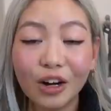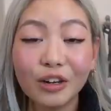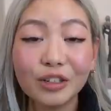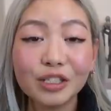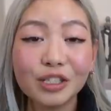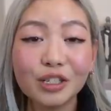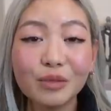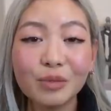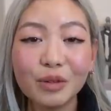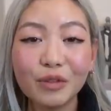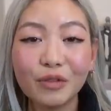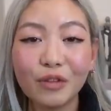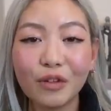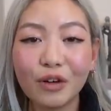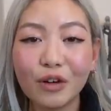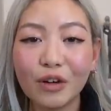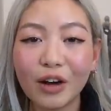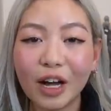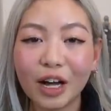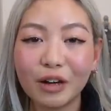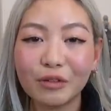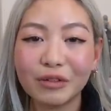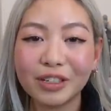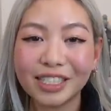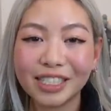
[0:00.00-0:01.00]
Also, before
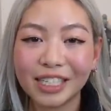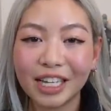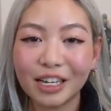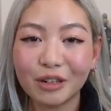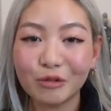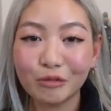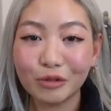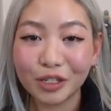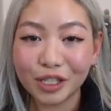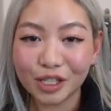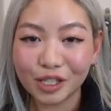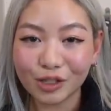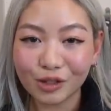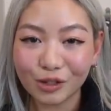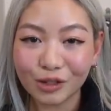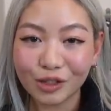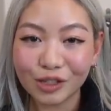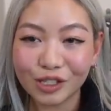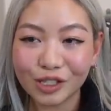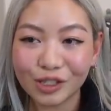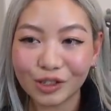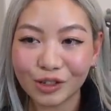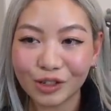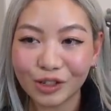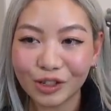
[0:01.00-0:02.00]
I was at Restore
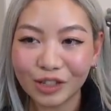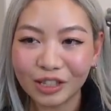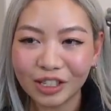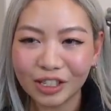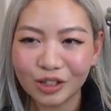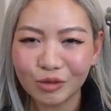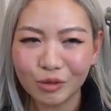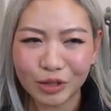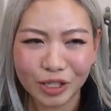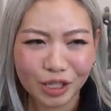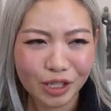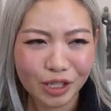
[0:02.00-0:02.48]
Store.